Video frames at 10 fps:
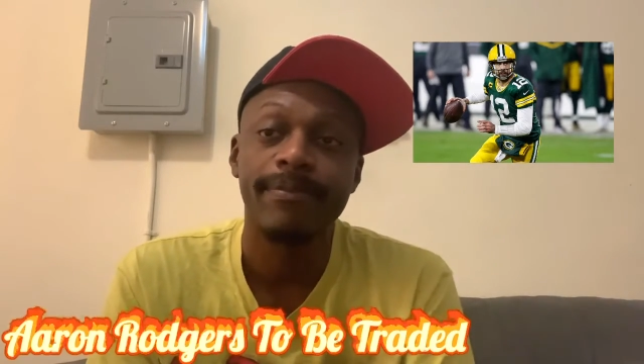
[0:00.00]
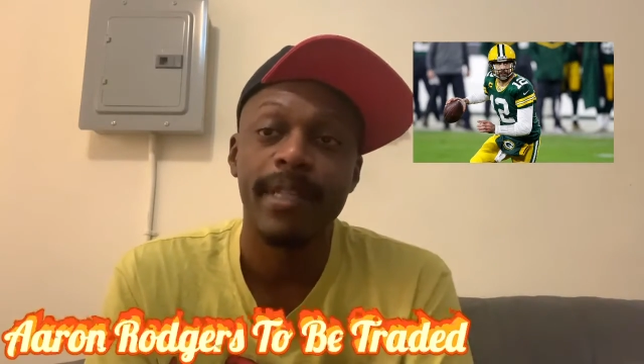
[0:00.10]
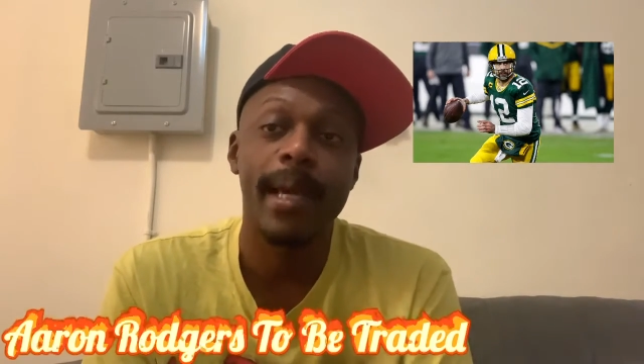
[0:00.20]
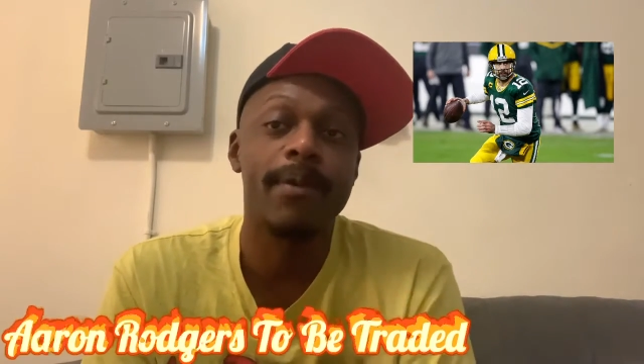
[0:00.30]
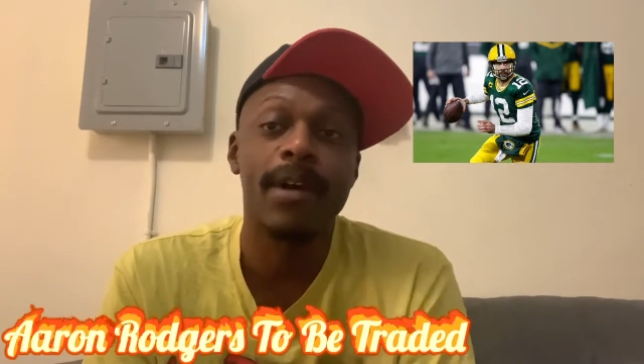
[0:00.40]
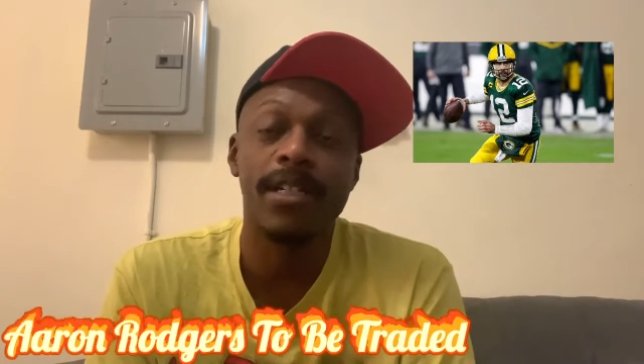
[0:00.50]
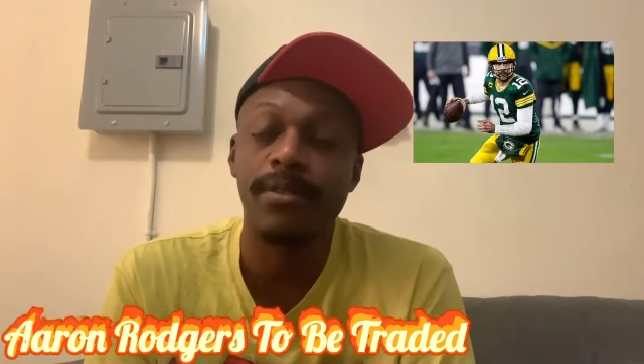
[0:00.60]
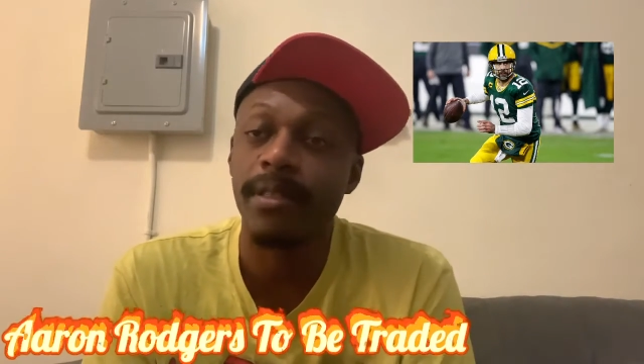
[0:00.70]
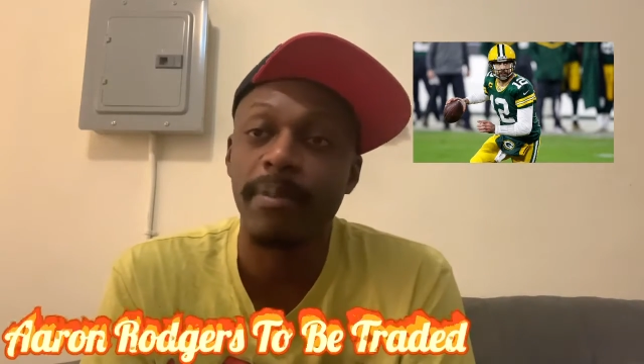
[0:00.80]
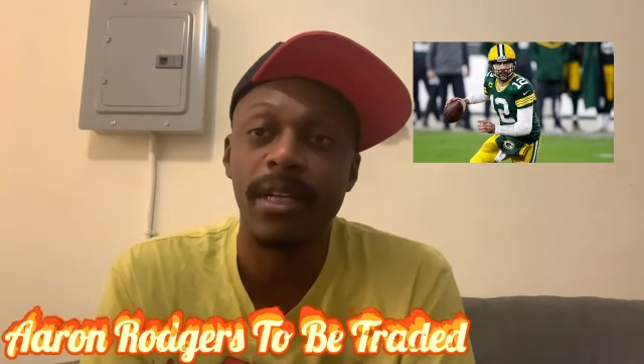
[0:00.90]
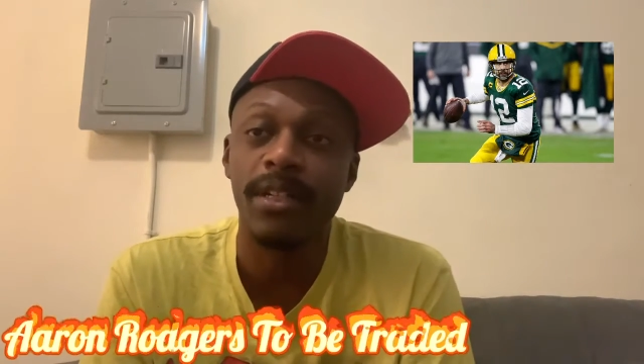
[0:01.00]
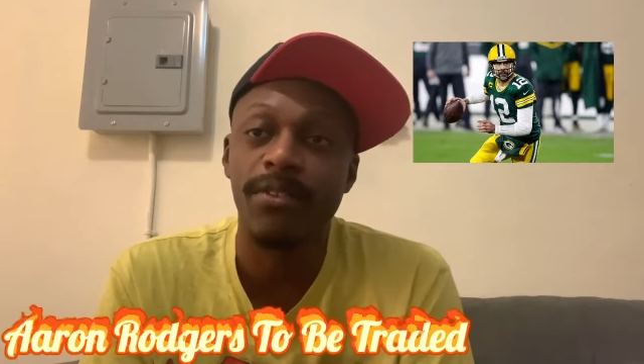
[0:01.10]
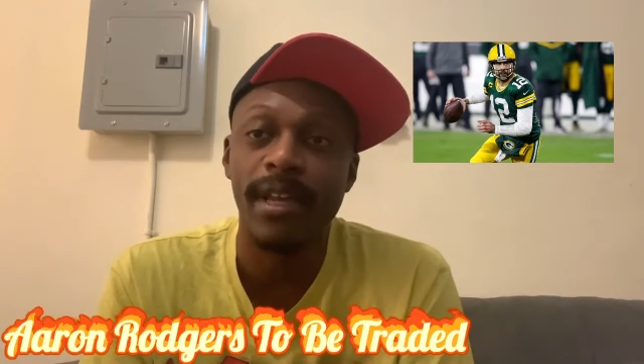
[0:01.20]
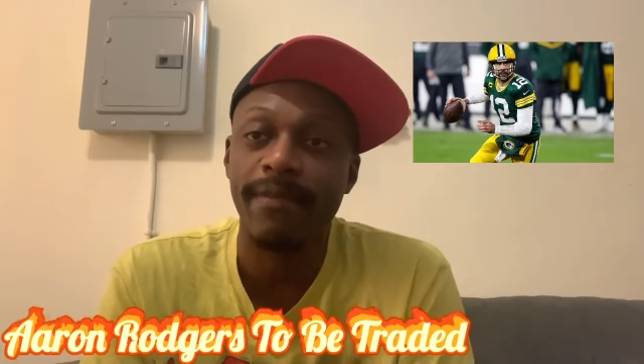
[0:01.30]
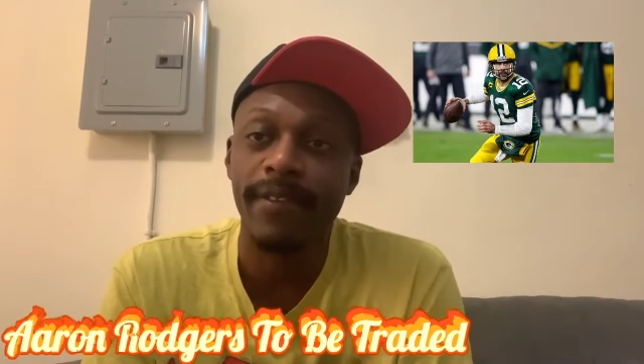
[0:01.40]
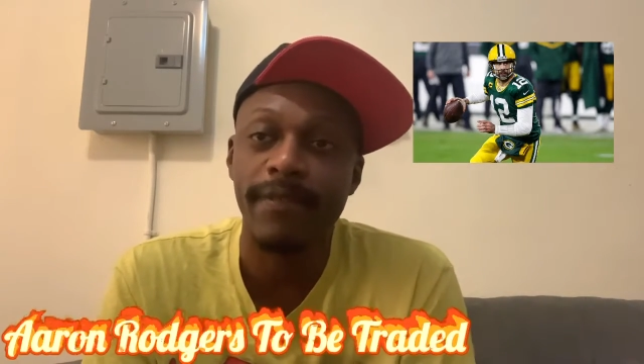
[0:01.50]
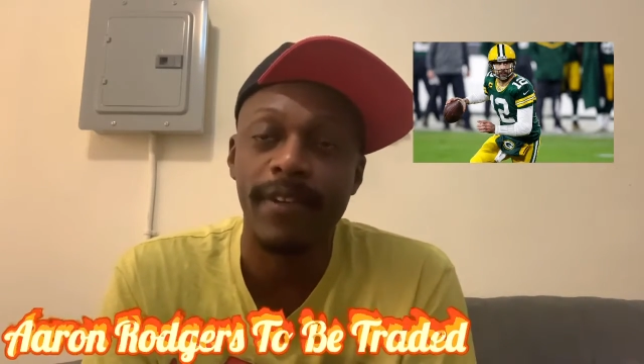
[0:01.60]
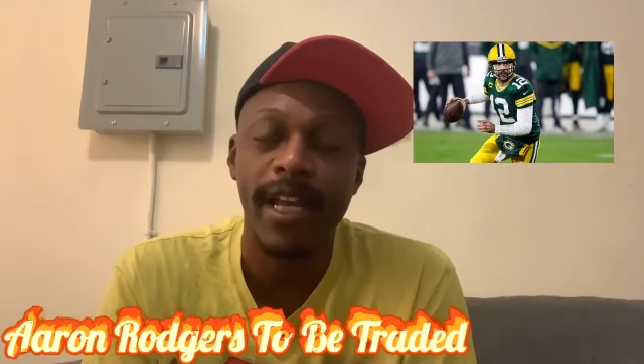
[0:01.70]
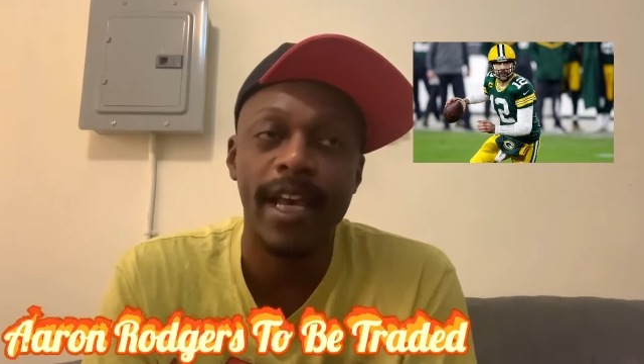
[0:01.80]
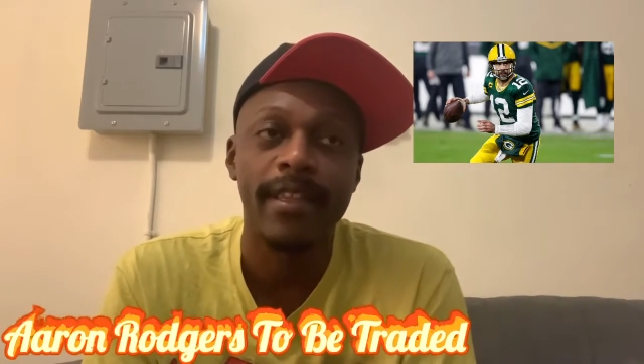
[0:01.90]
Aaron Rodgers would be a great fit for
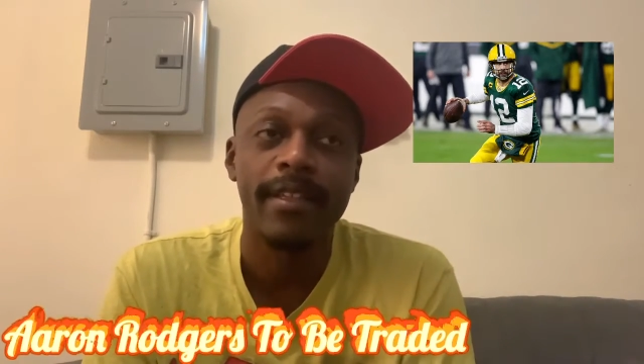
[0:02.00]
that.